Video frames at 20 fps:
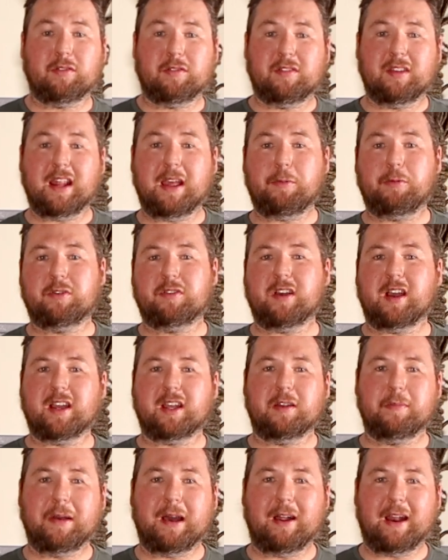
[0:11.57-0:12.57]
So today we're
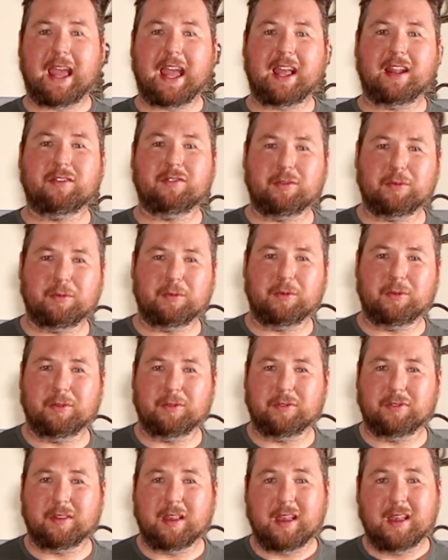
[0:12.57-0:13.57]
talking about hand
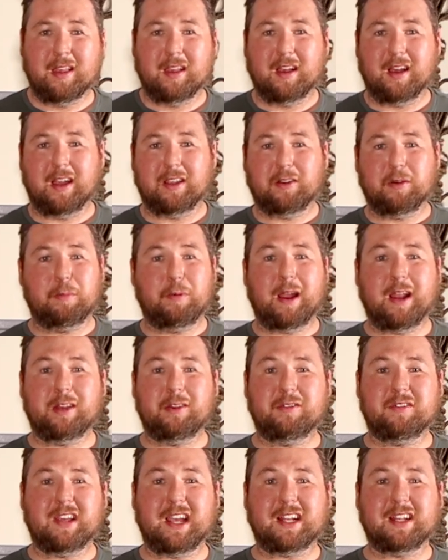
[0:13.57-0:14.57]
tools. Uh, you're a brand
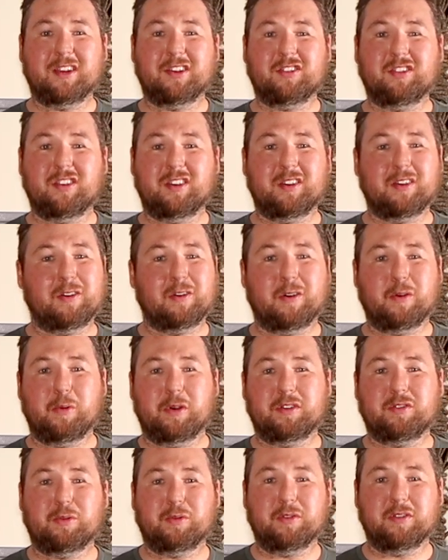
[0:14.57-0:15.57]
new technician, you don't know
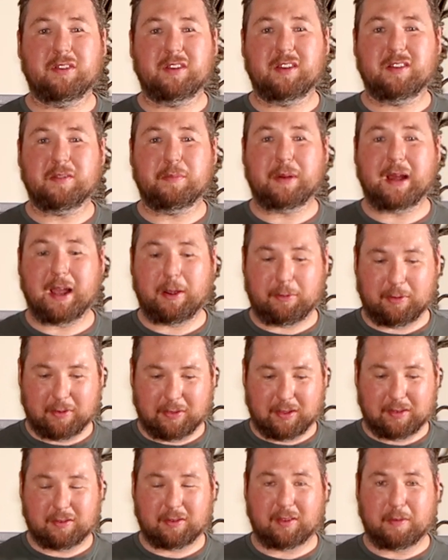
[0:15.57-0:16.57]
what tools you need to buy.
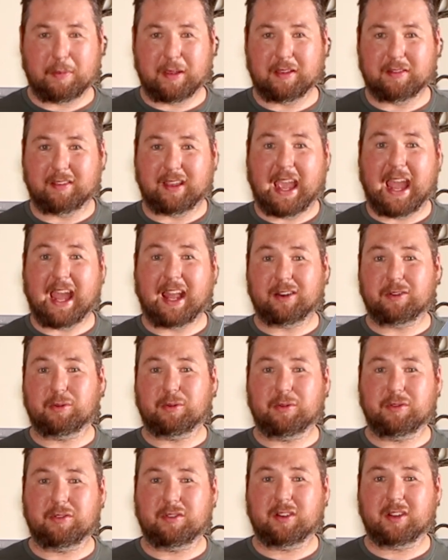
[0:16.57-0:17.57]
Well, these are the basic hand
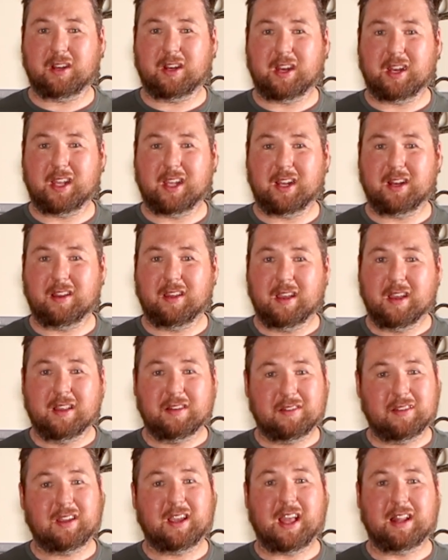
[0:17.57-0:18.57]
tools you're gonna need
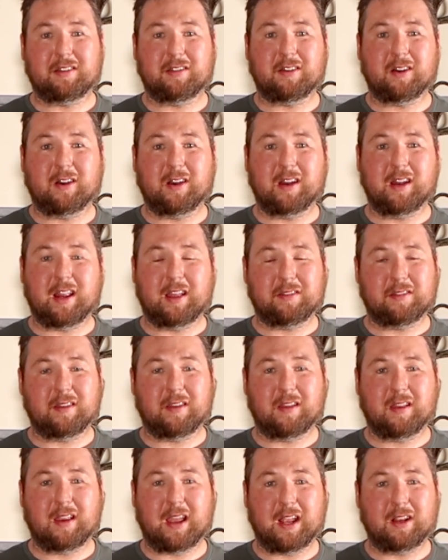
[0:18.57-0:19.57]
to get started as
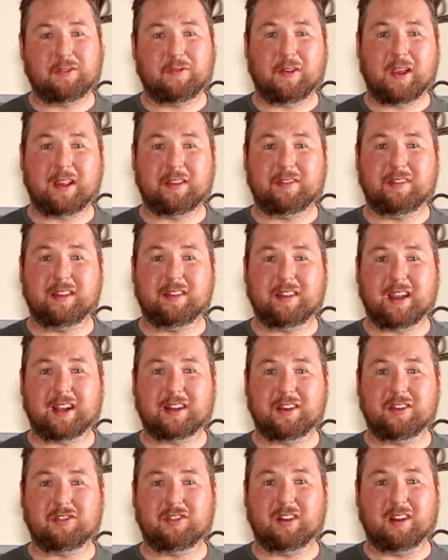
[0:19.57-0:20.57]
a HVAC
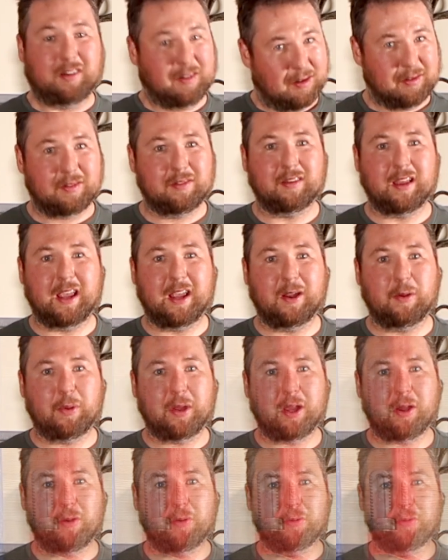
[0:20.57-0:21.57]
technician. So here
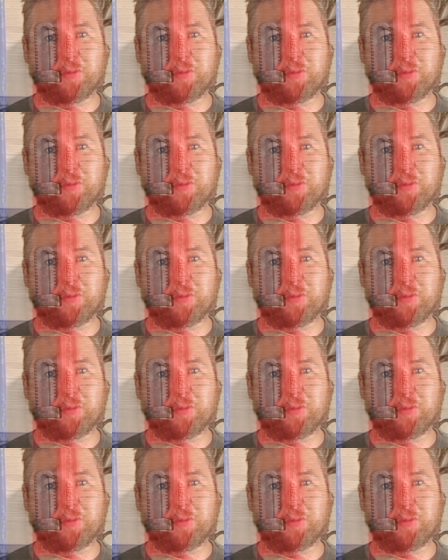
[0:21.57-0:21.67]
we go.